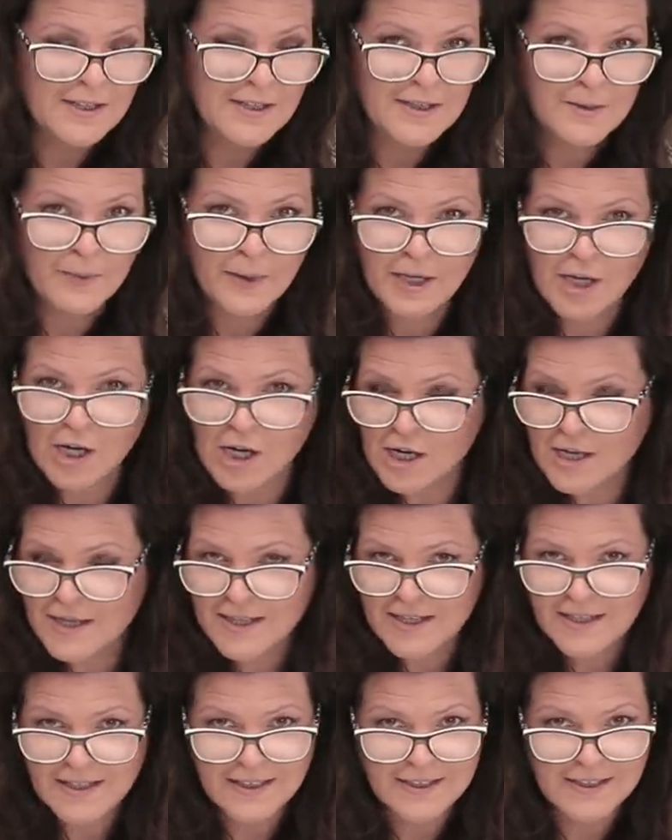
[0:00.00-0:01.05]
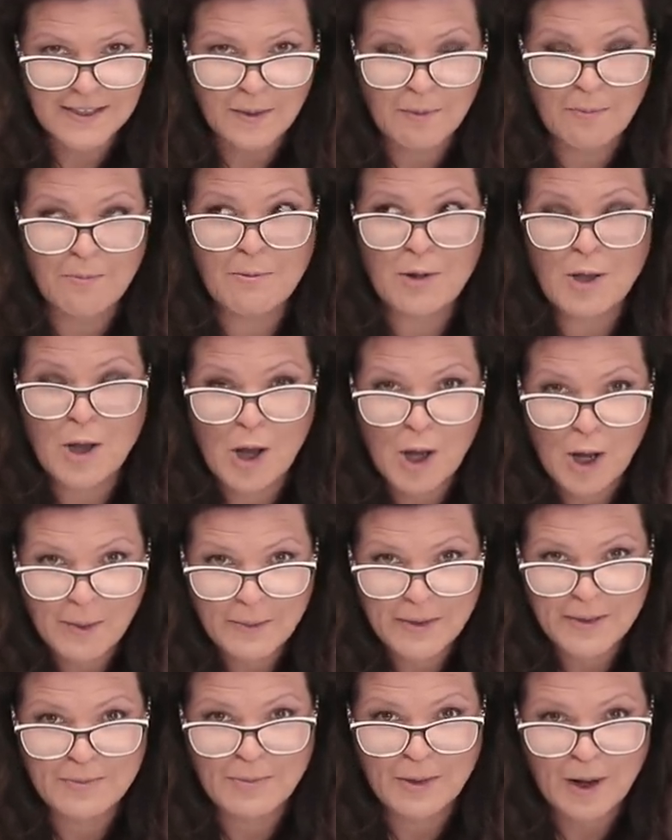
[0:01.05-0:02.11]
Sweetheart, this is a
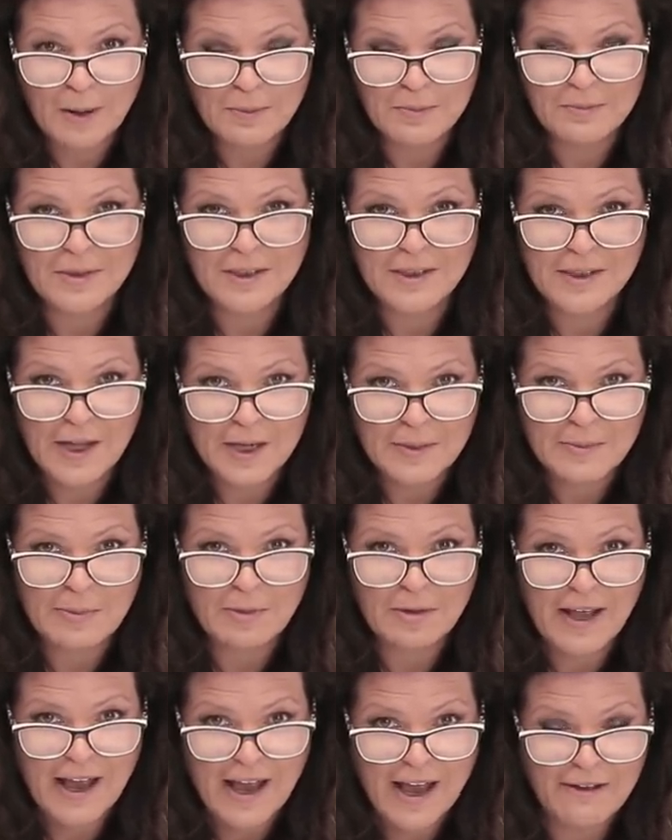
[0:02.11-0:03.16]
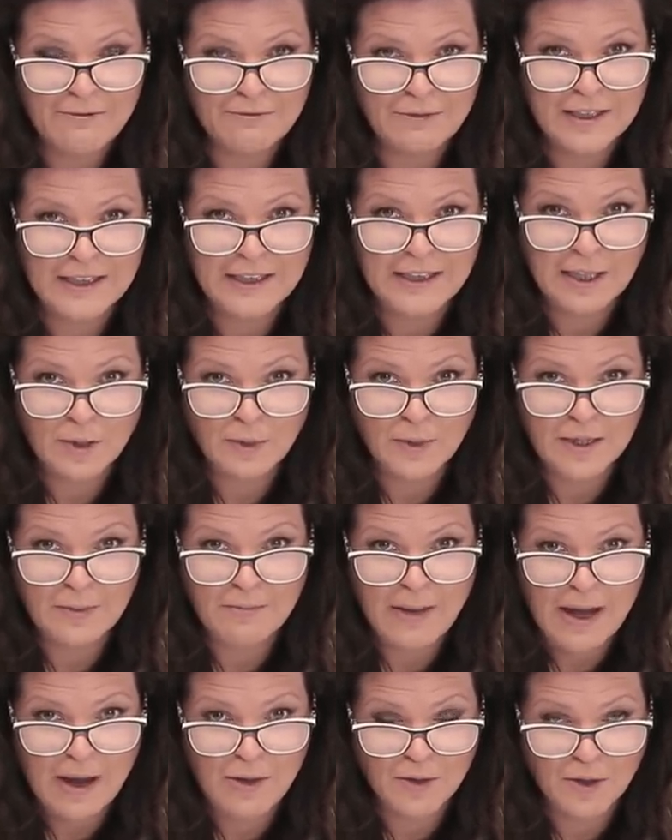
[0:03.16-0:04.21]
common problem a lot of people have with liquid and
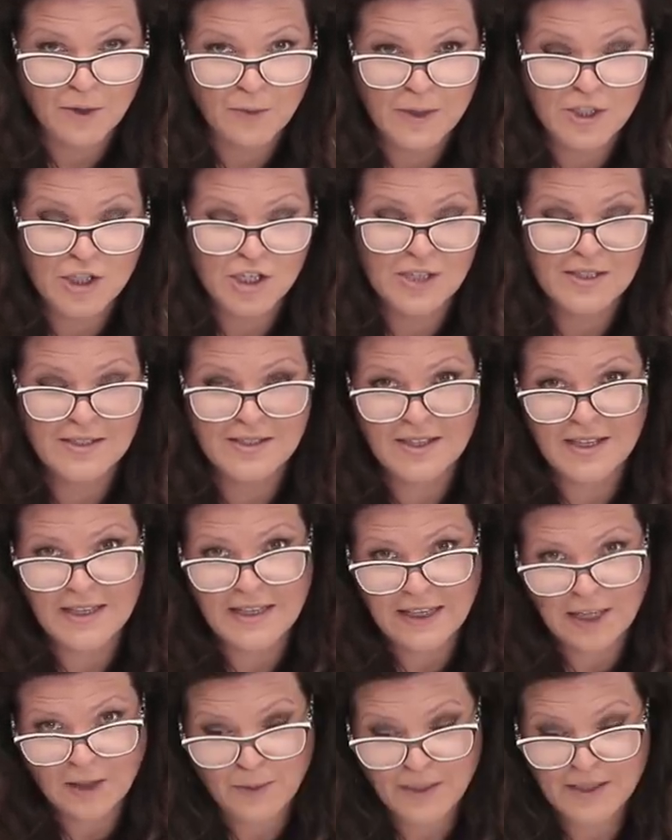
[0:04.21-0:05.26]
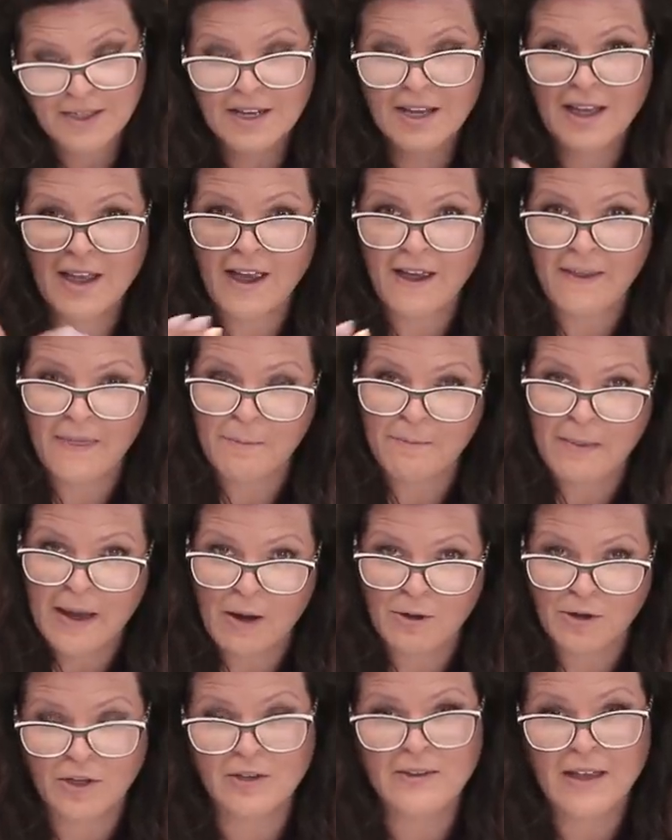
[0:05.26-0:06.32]
powder, which is the liquid and the
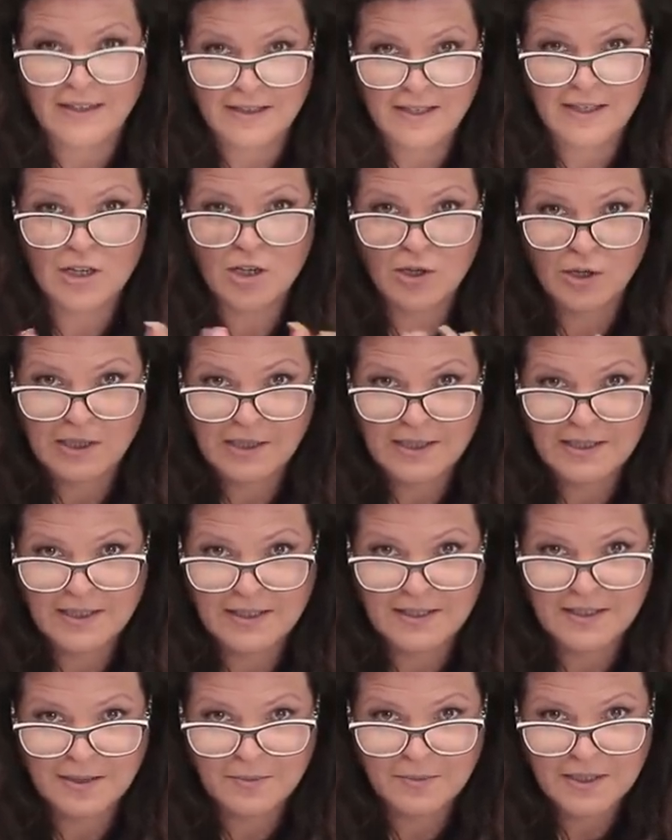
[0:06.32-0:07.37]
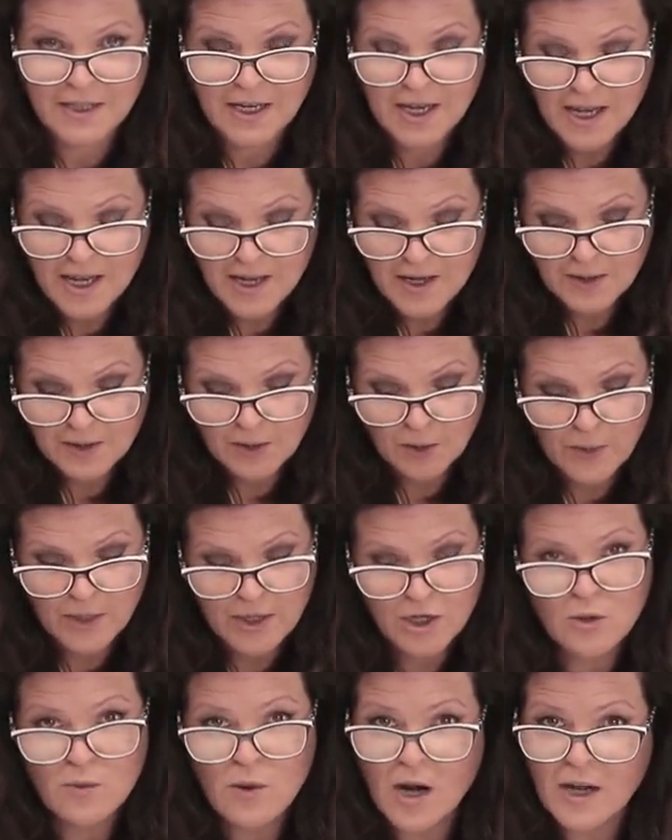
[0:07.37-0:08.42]
powder. That's the acrylic systems. So
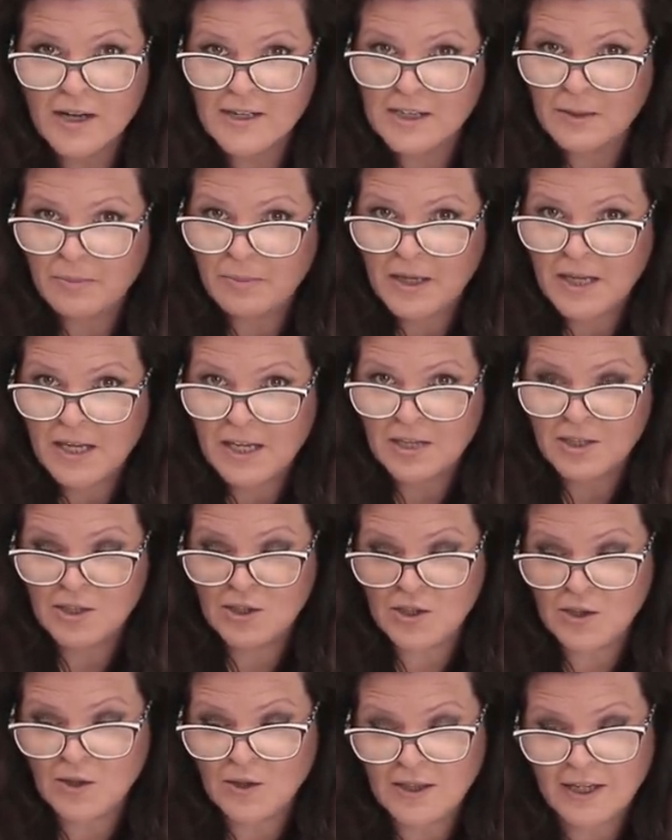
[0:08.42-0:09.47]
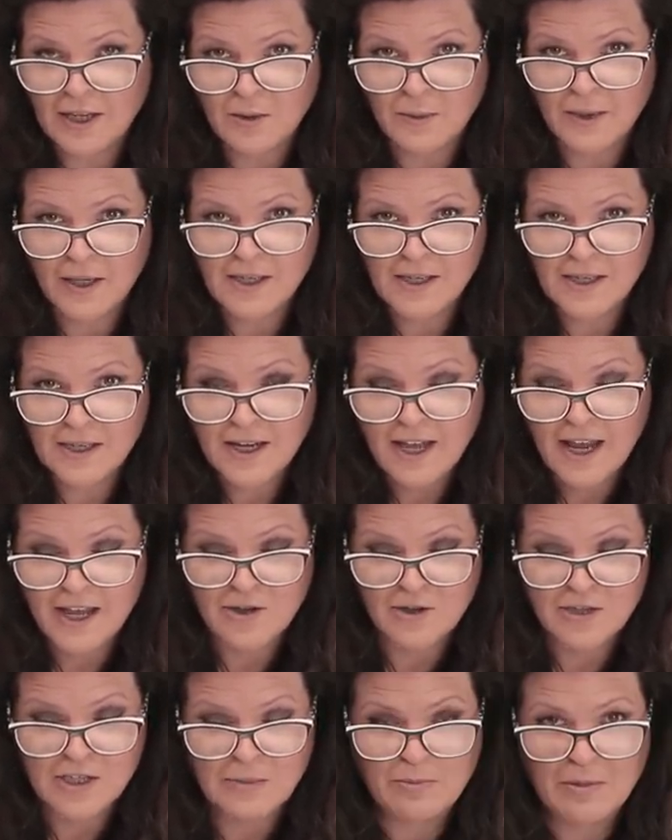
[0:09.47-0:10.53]
when you are dipping into your liquid and
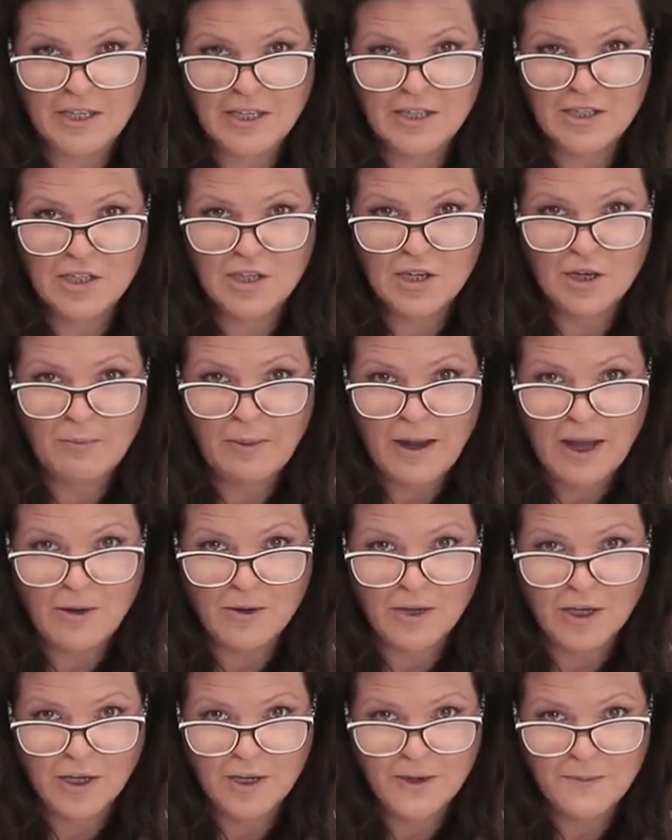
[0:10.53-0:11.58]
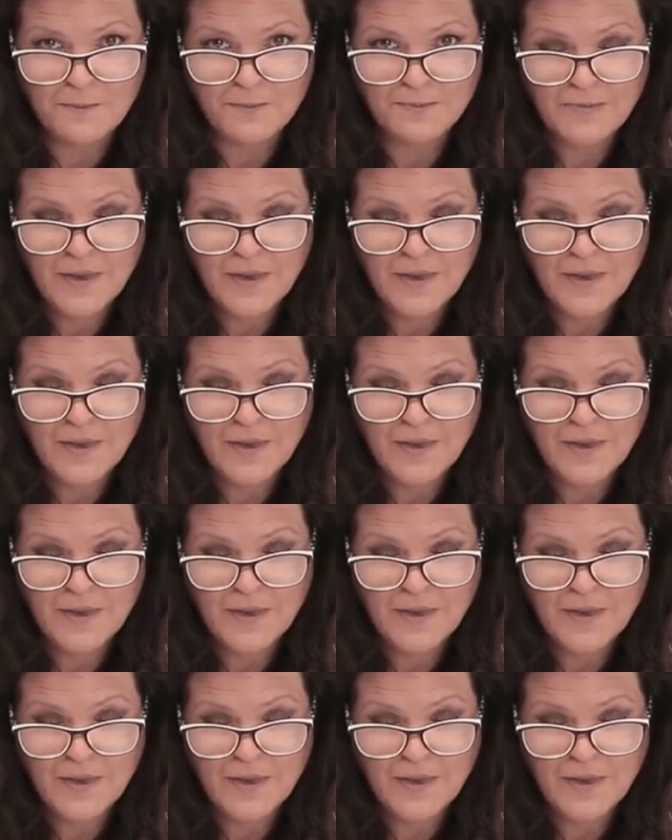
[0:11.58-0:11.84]
you're dipping into your powder,